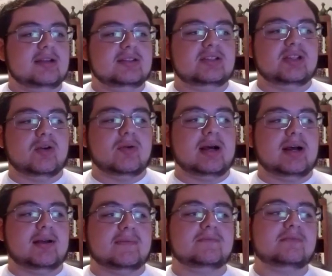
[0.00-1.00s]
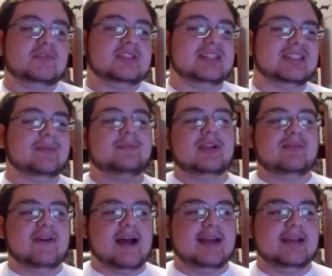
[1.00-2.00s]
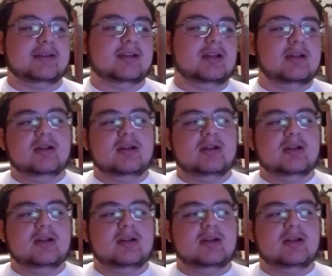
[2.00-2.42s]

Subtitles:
So, to simplify it,